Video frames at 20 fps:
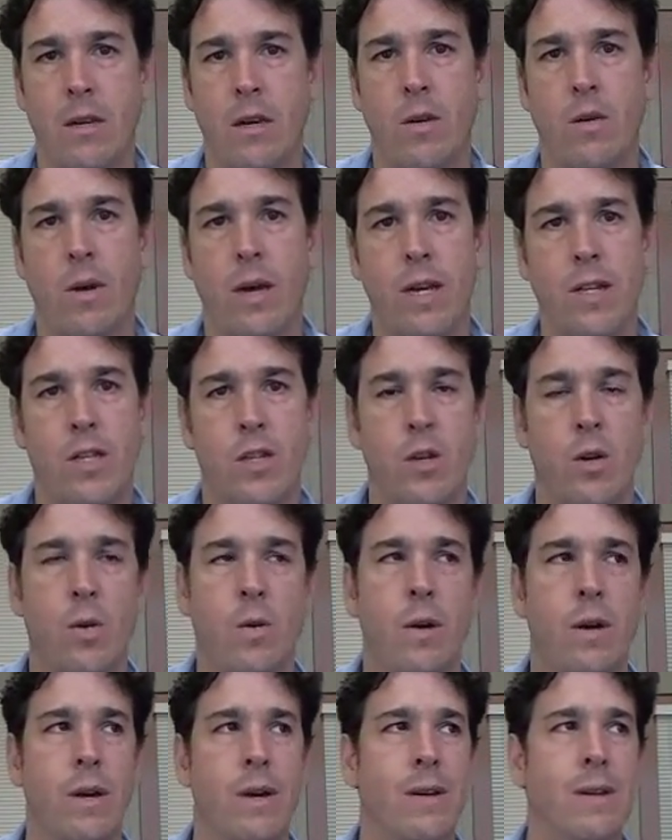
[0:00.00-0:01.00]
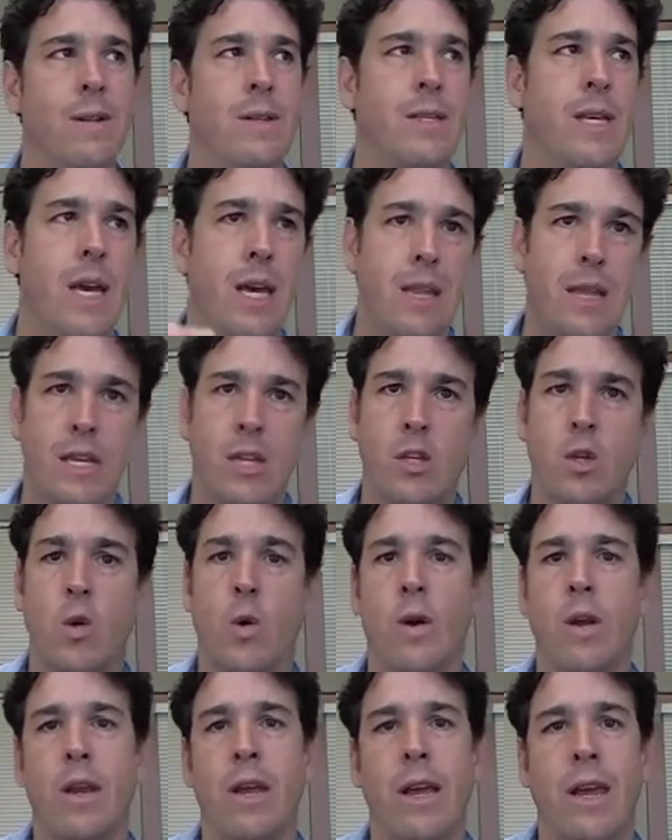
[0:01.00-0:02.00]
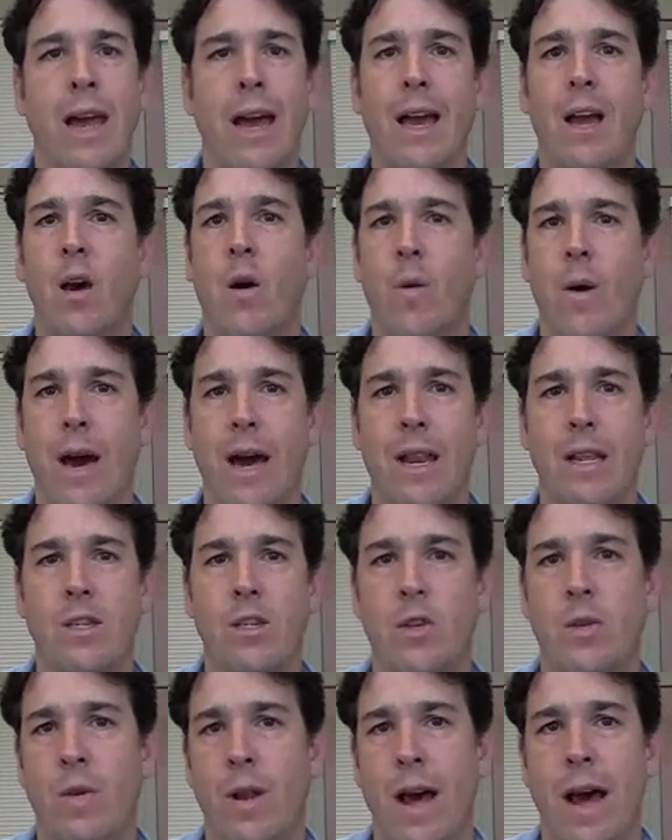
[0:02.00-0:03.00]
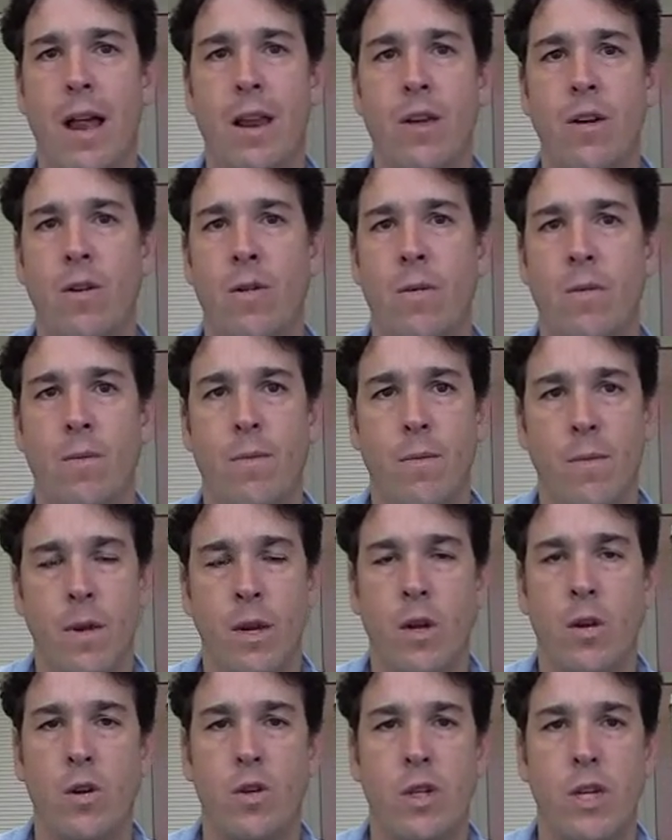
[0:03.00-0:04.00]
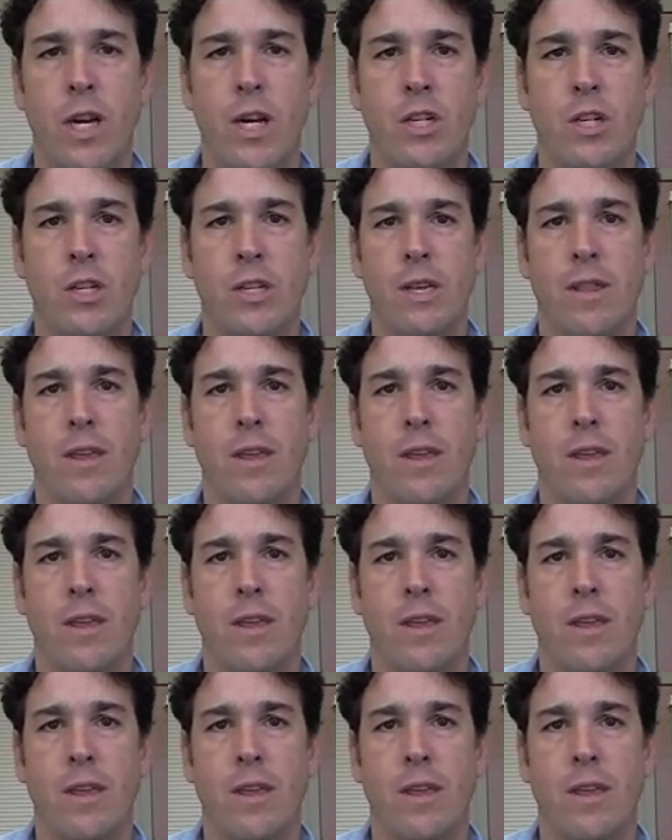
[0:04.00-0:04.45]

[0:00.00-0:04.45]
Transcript: Okay, so take this Gordon Gekko attitude out of your negotiations.